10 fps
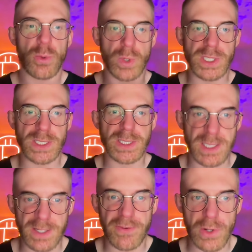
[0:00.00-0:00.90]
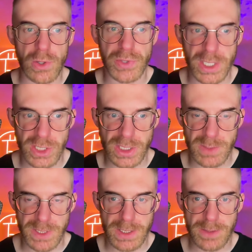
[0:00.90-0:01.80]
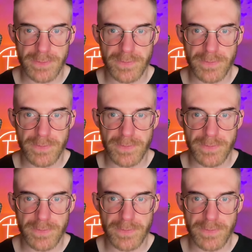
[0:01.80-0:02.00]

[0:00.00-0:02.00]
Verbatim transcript: which is the difficult adjustment.